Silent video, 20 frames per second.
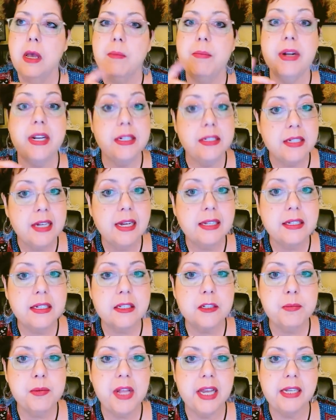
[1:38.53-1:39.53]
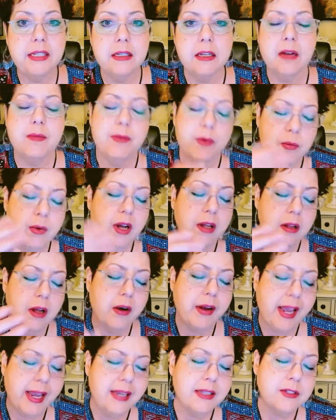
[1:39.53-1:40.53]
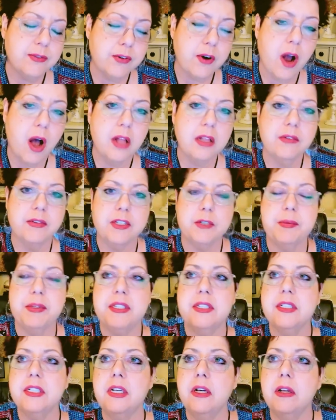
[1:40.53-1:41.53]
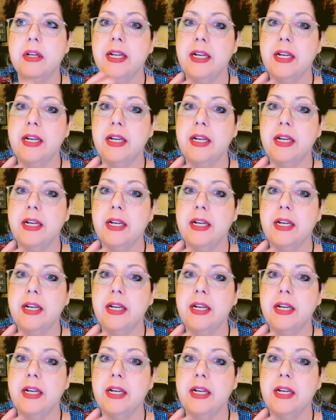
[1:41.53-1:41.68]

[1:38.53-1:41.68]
But it does explain, it's for all of us, but still,